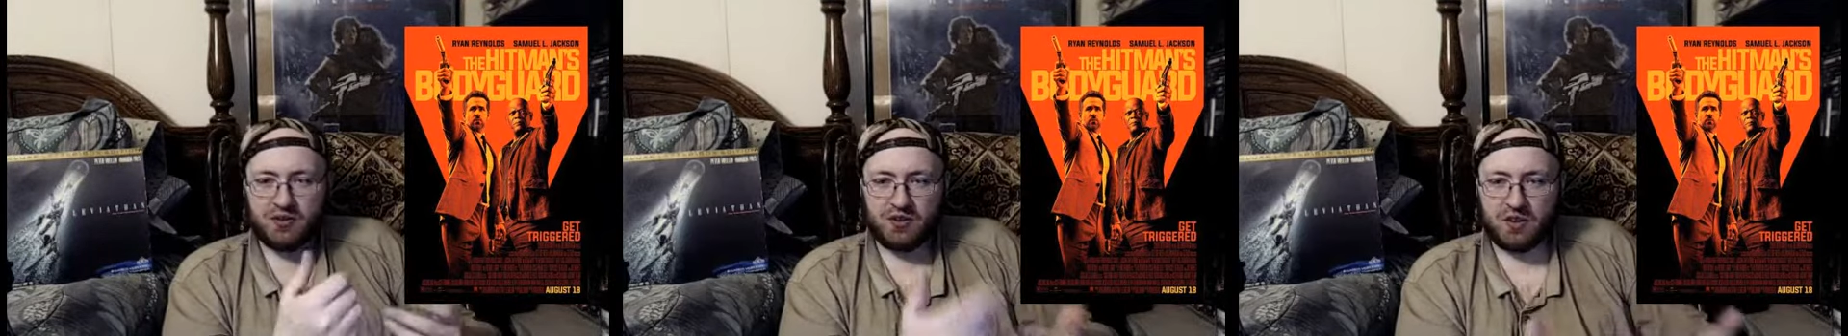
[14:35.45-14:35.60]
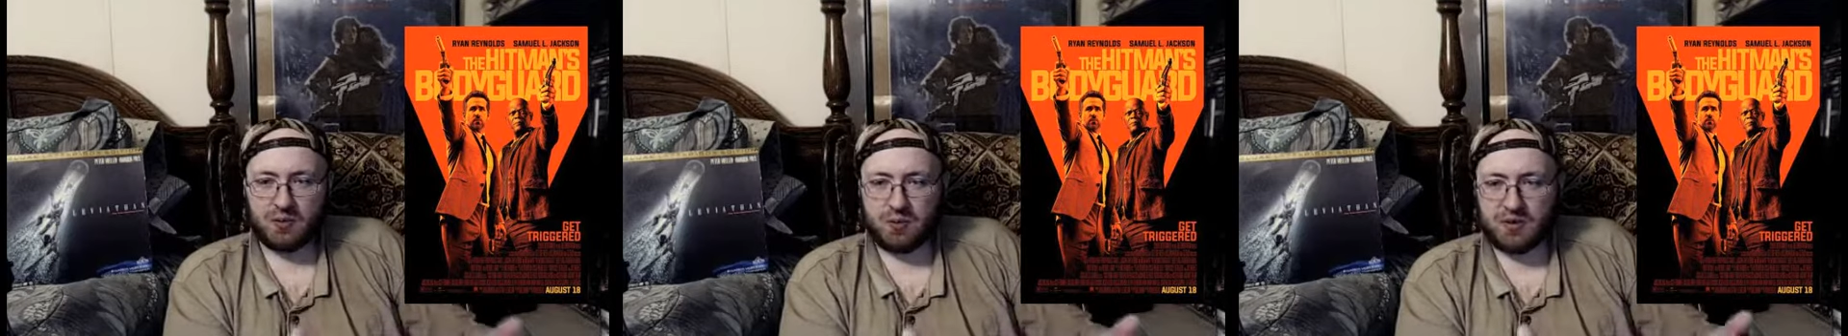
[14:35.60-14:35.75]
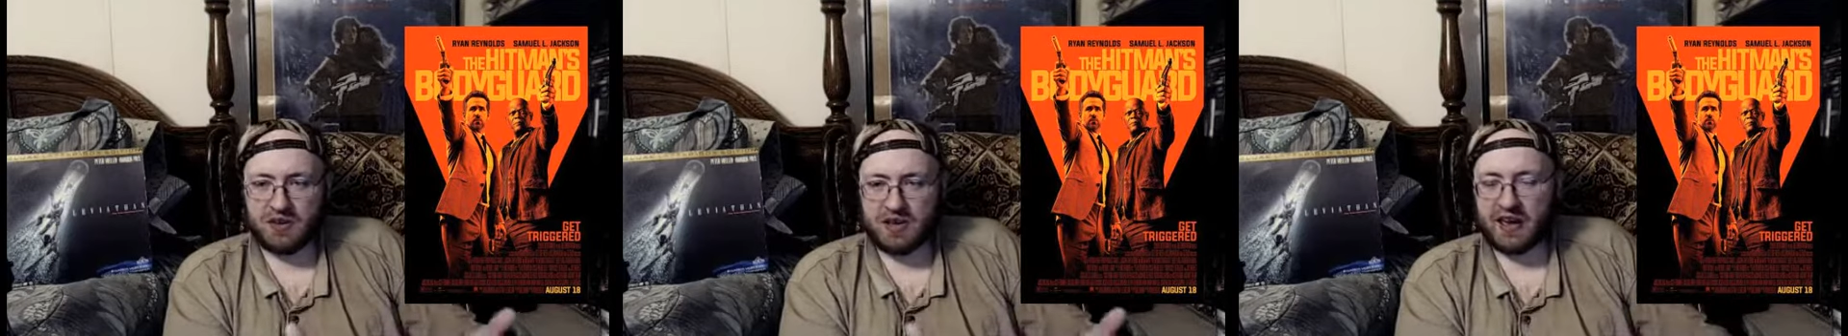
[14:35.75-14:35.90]
the
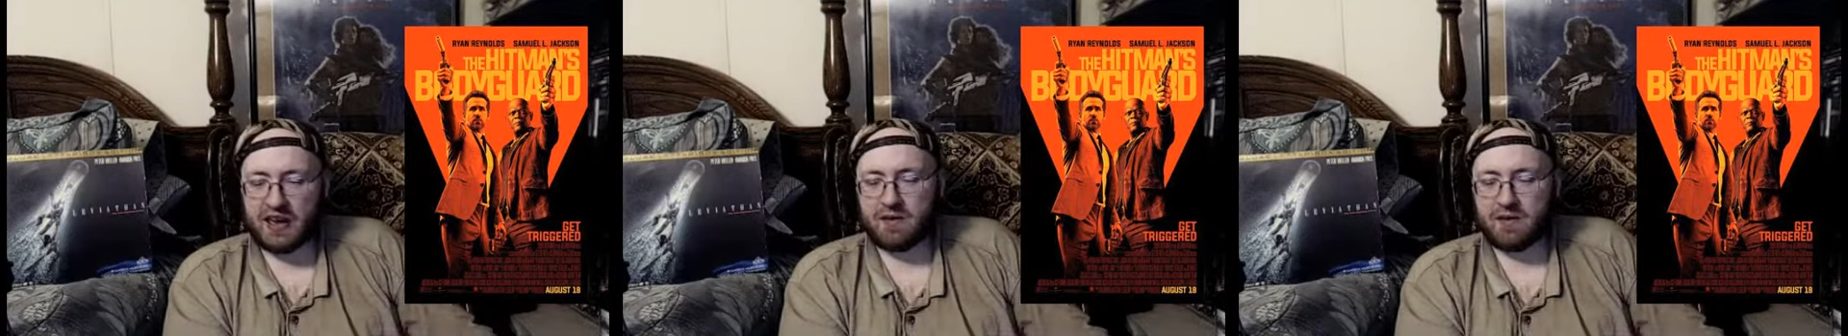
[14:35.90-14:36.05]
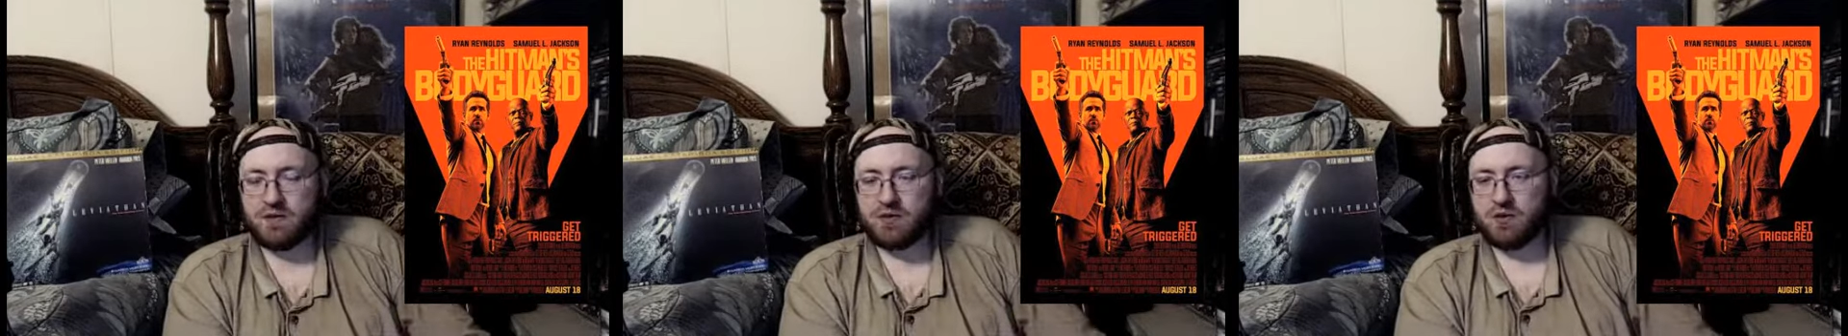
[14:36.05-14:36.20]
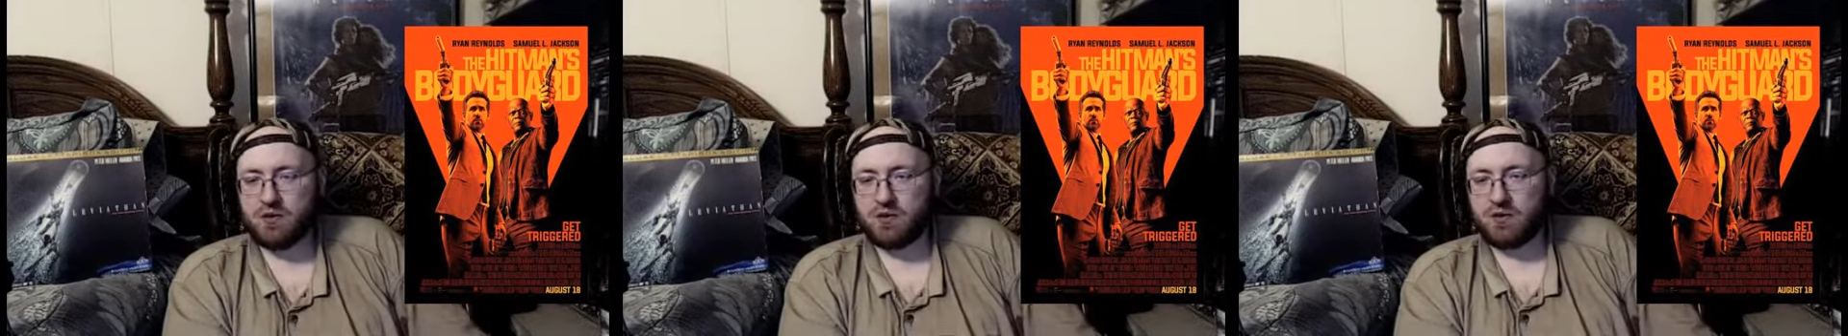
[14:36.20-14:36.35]

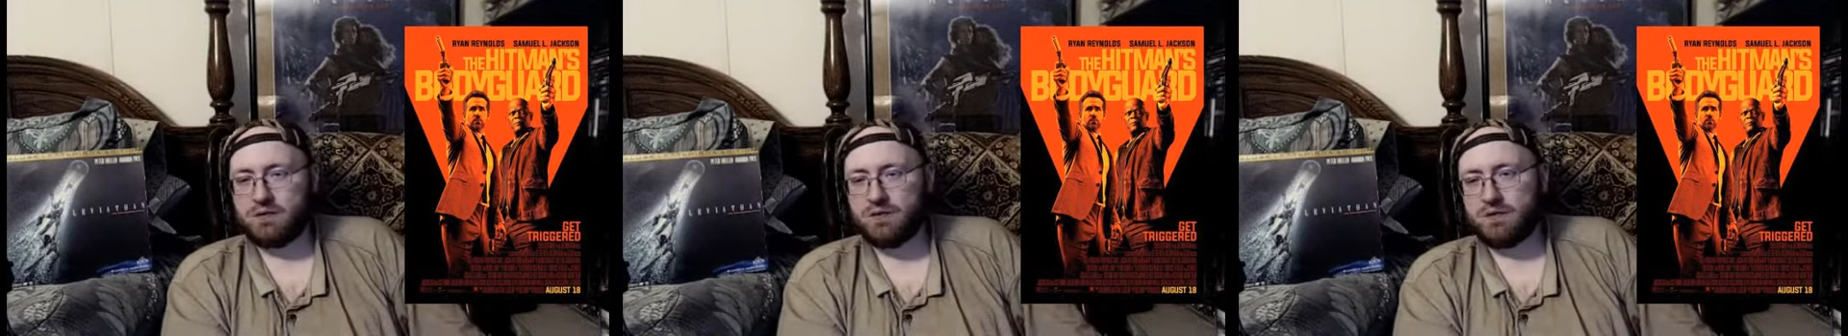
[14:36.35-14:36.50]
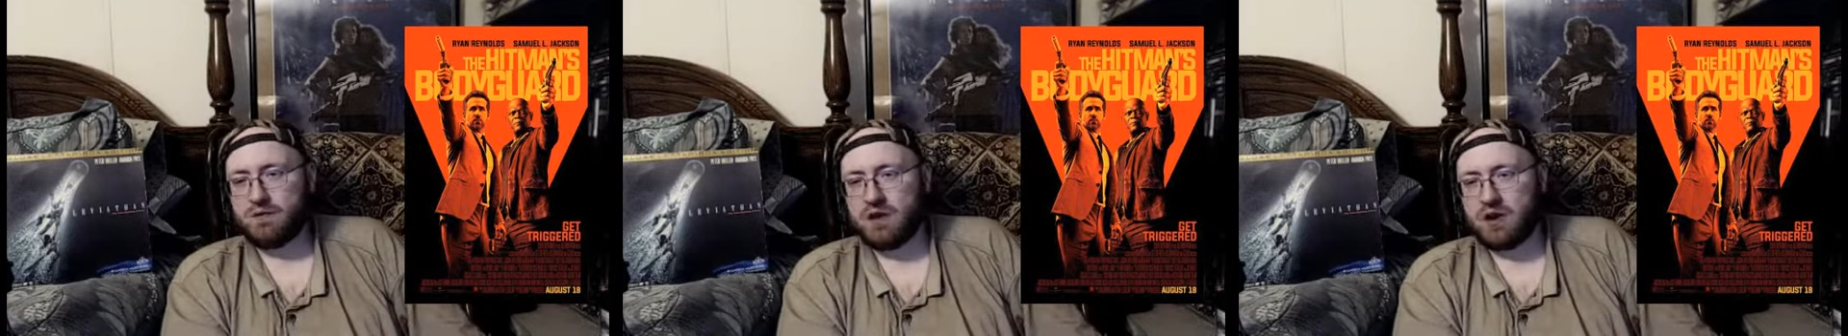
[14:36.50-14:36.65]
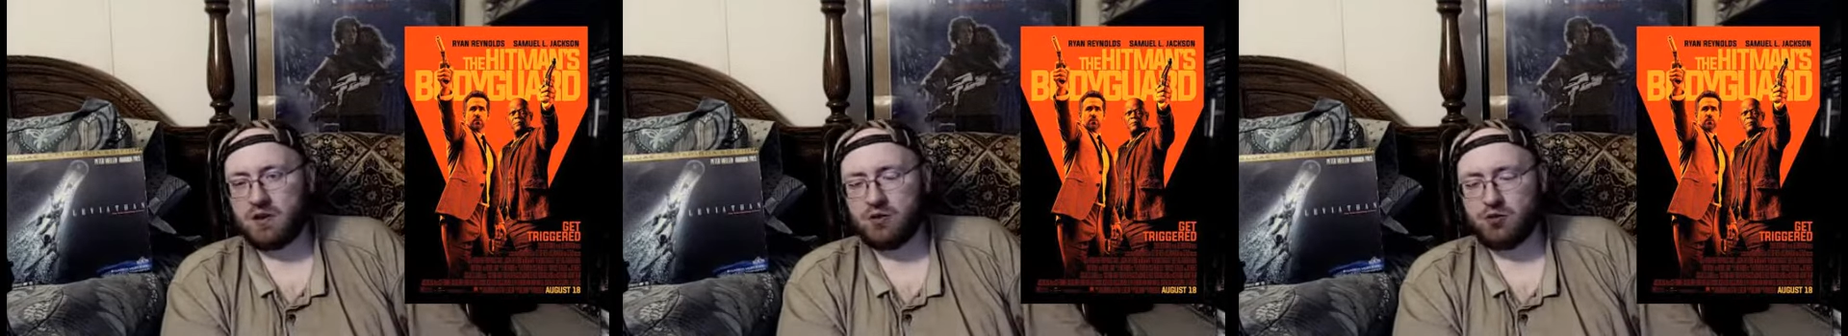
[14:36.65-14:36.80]
behavior of
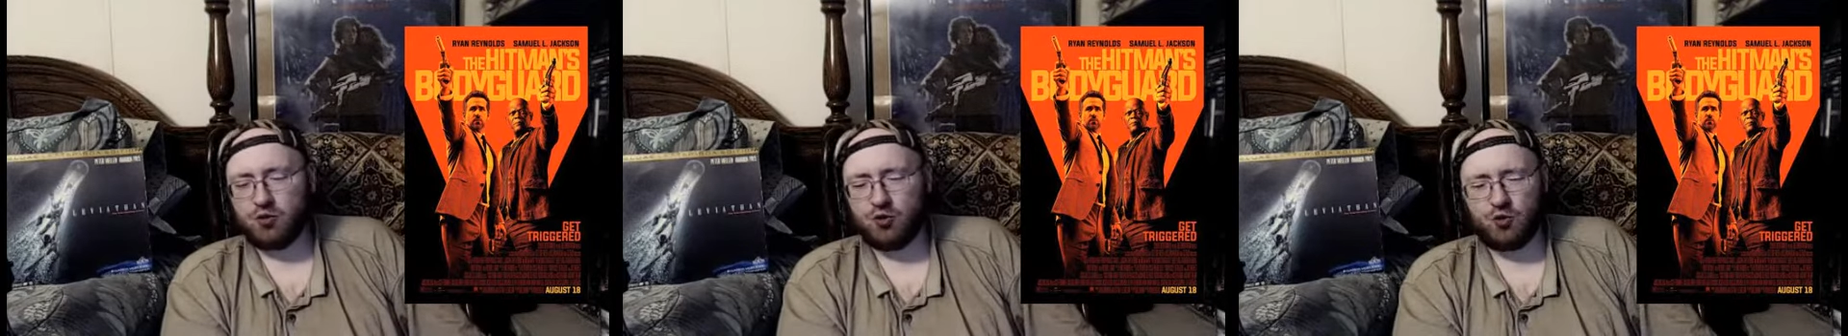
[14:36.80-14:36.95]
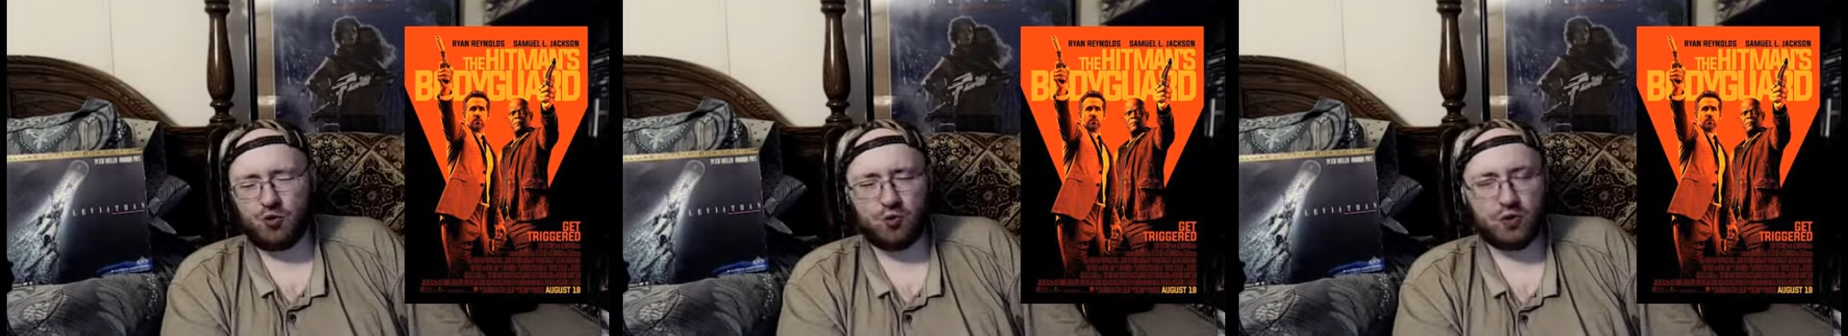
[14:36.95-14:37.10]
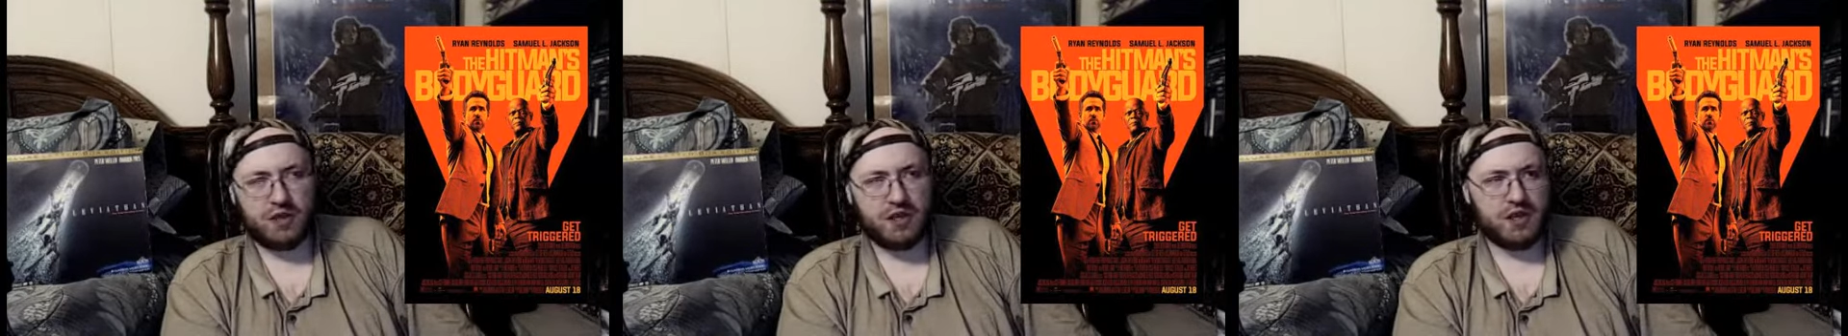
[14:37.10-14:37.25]
our two
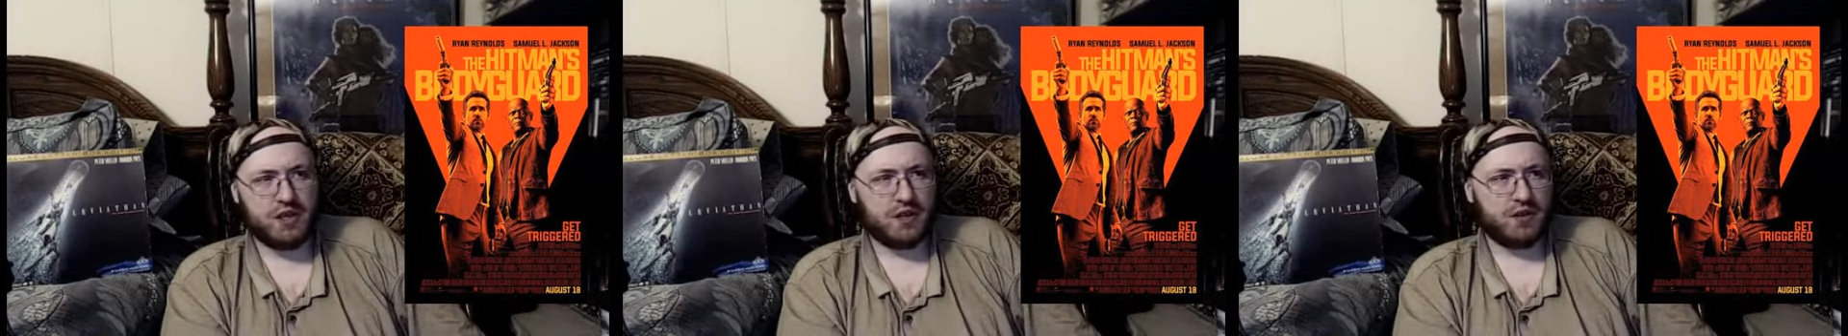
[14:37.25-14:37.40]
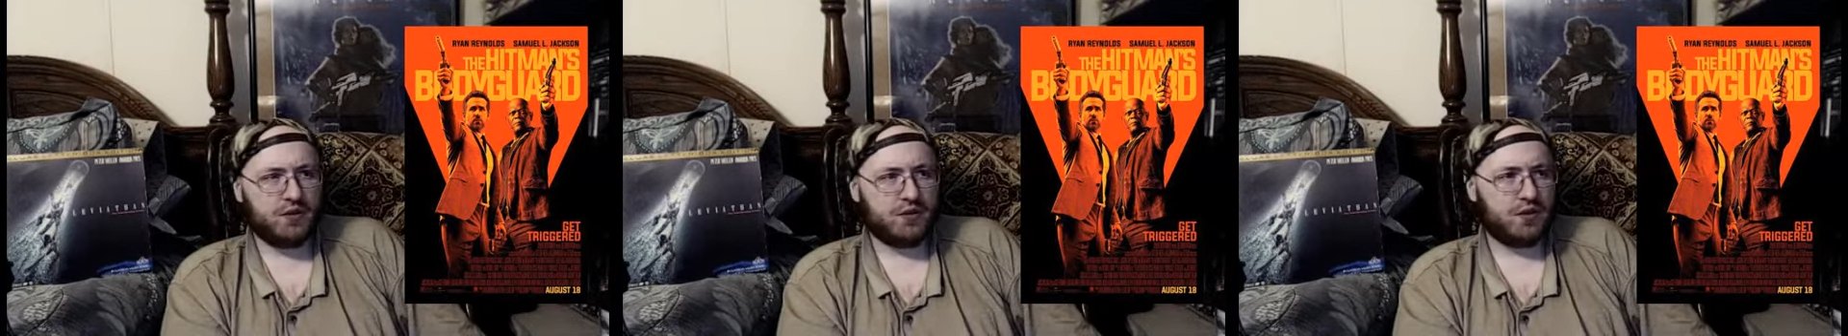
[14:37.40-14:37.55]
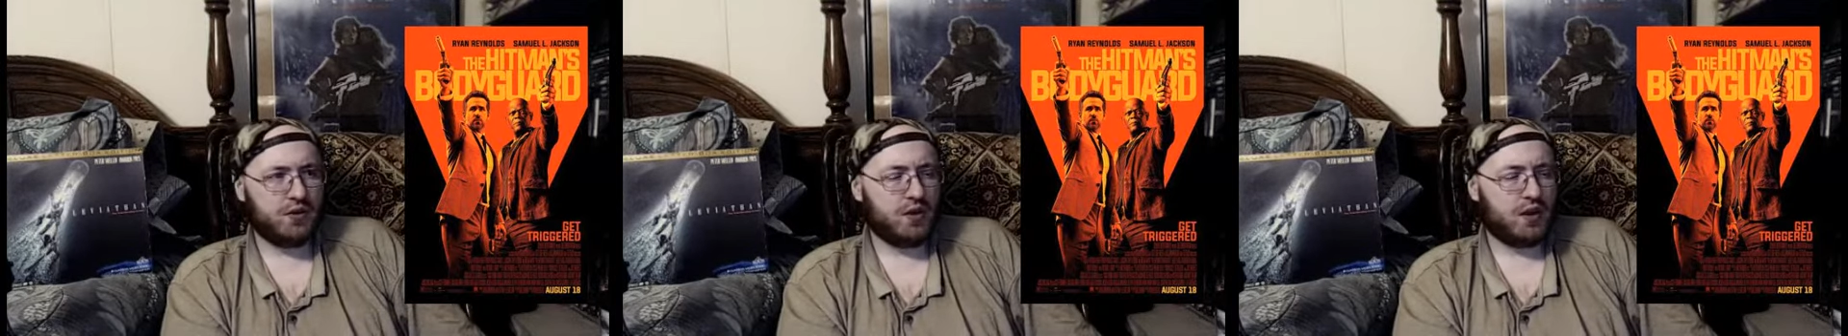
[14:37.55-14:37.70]

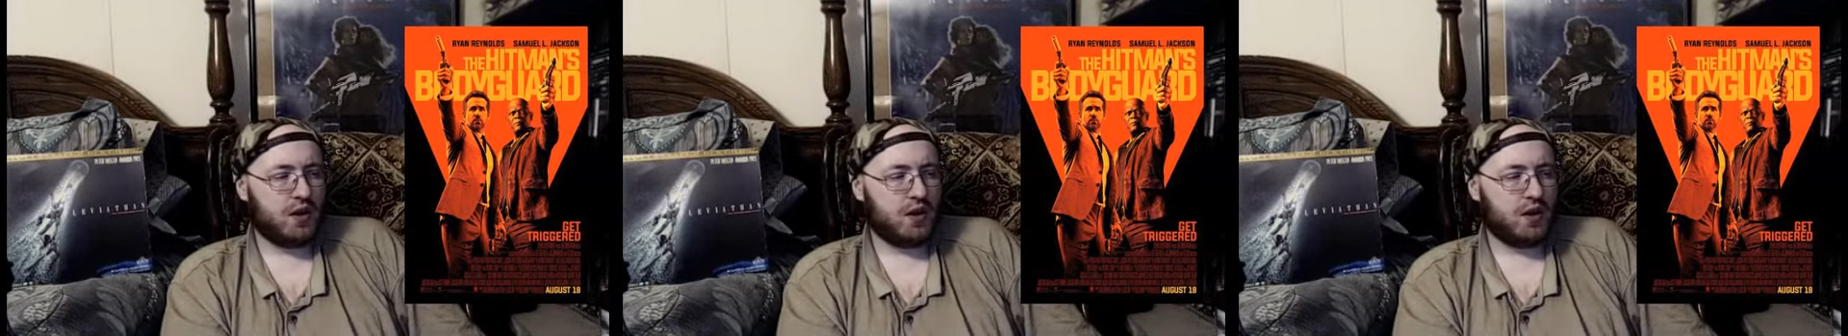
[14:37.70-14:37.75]
leads.